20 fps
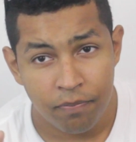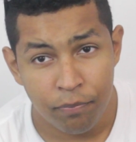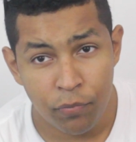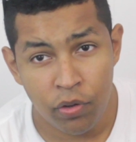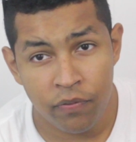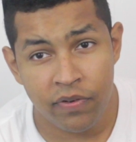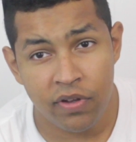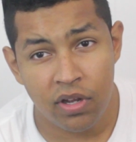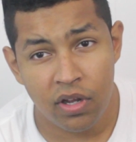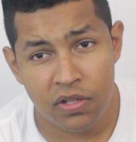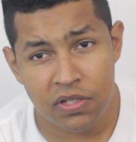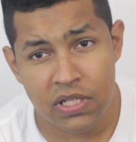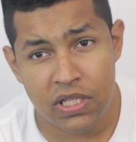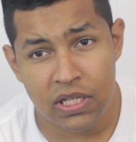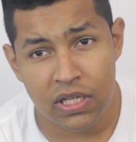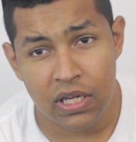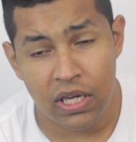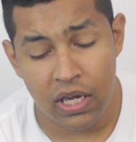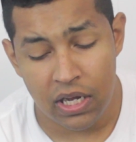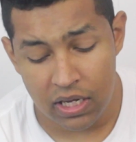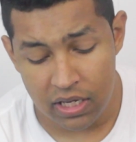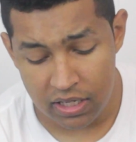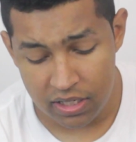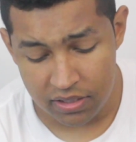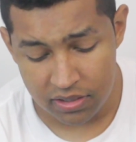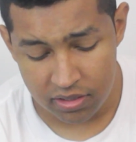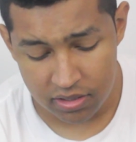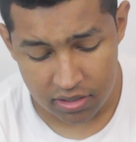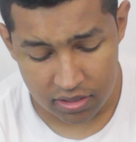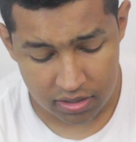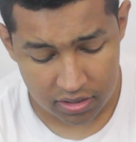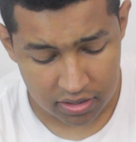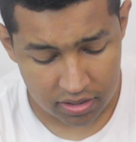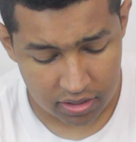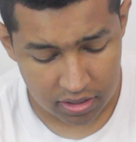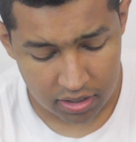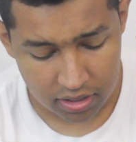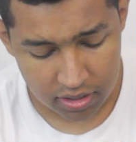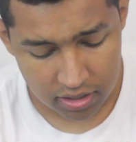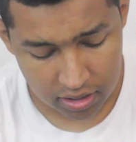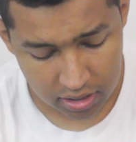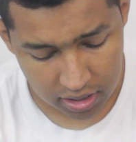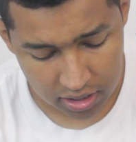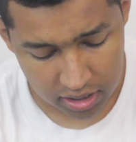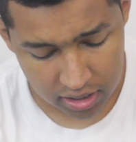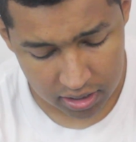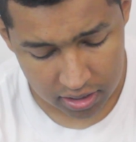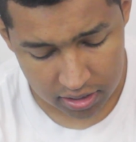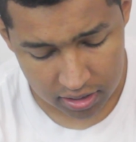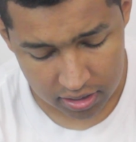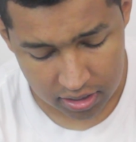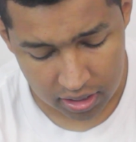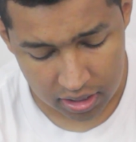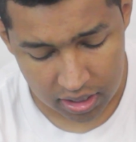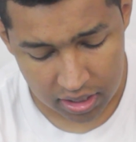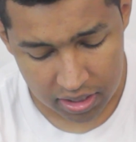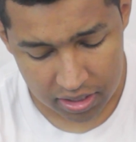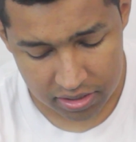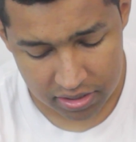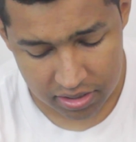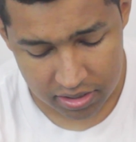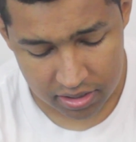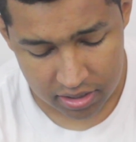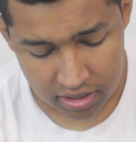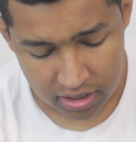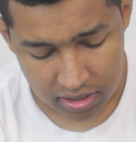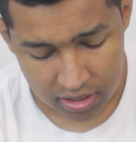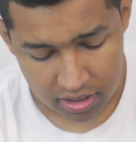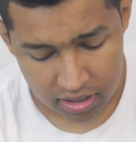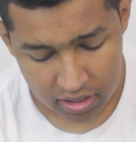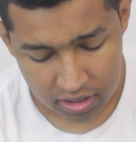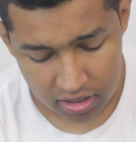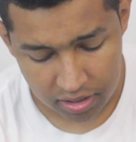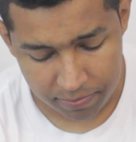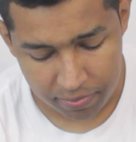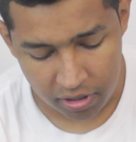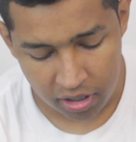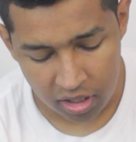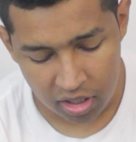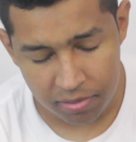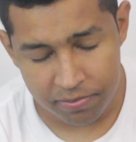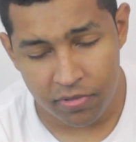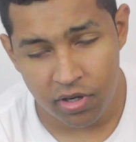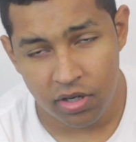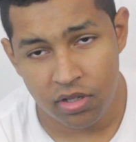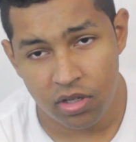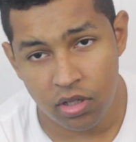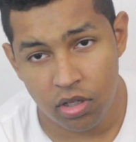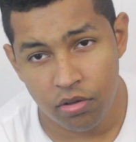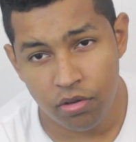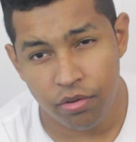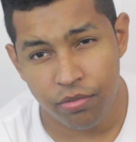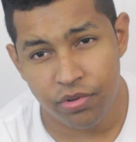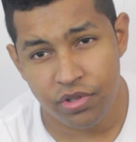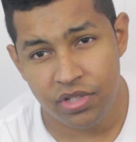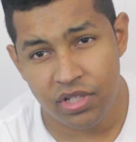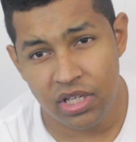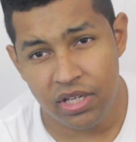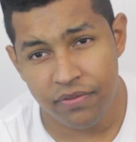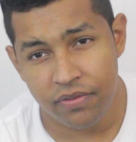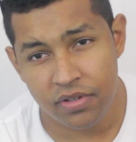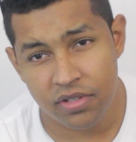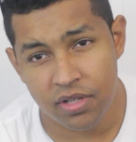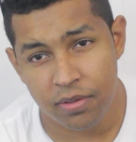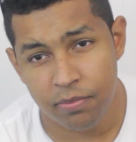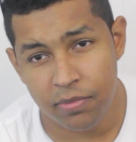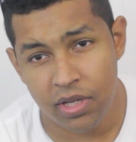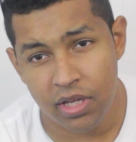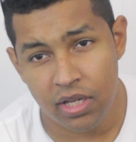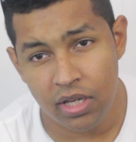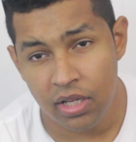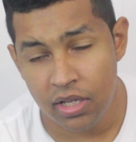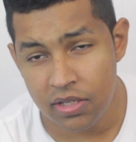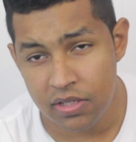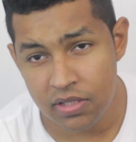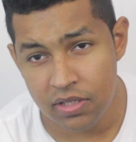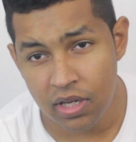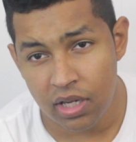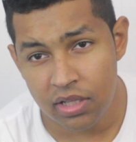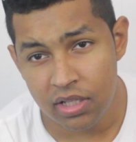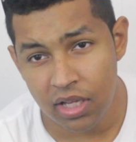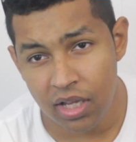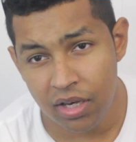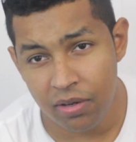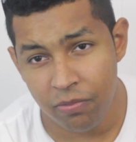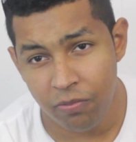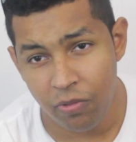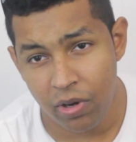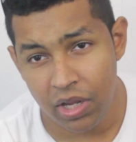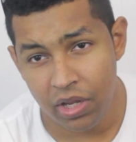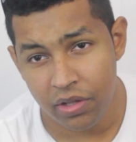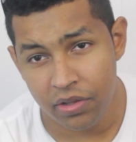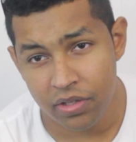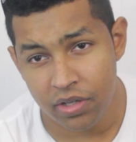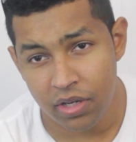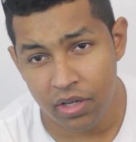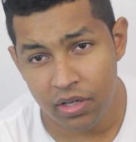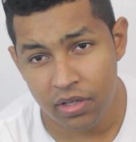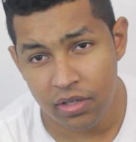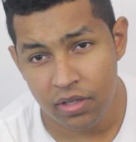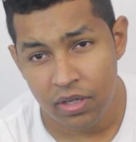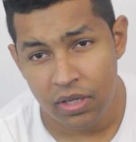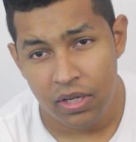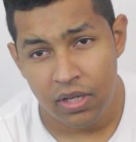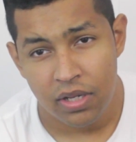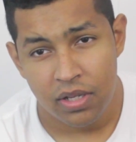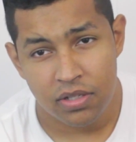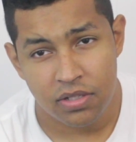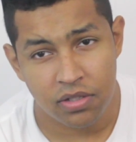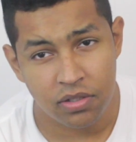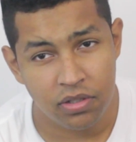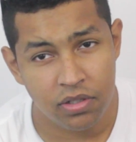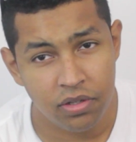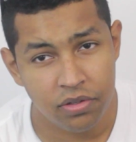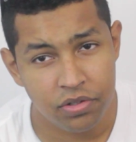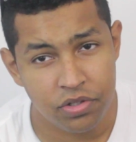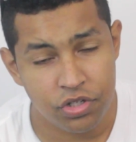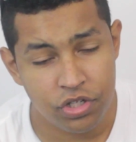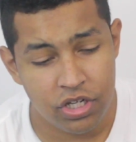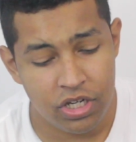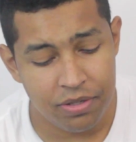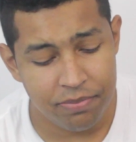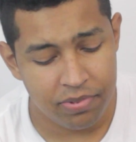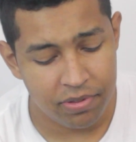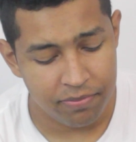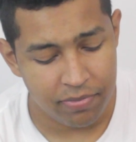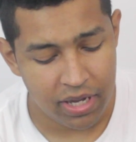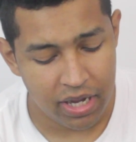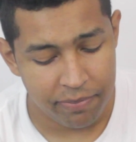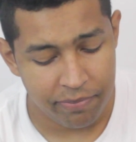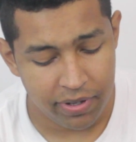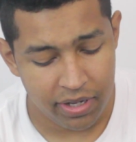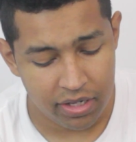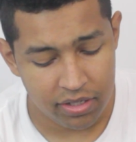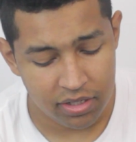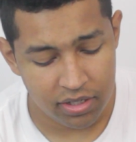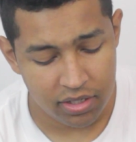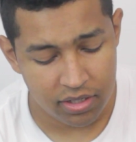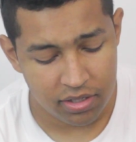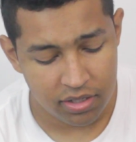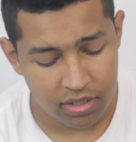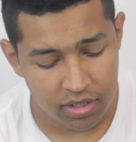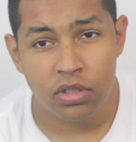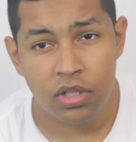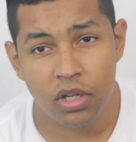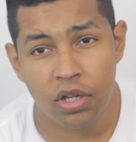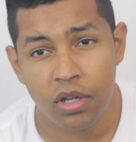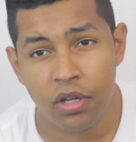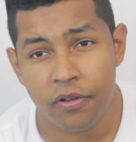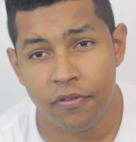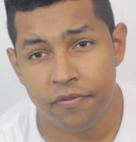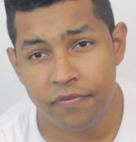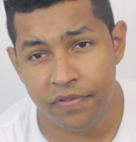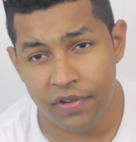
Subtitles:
Moving on to the cons. The cons, the polymer, the lower receiver to me is not that well done. It's a little cheap in my opinion. The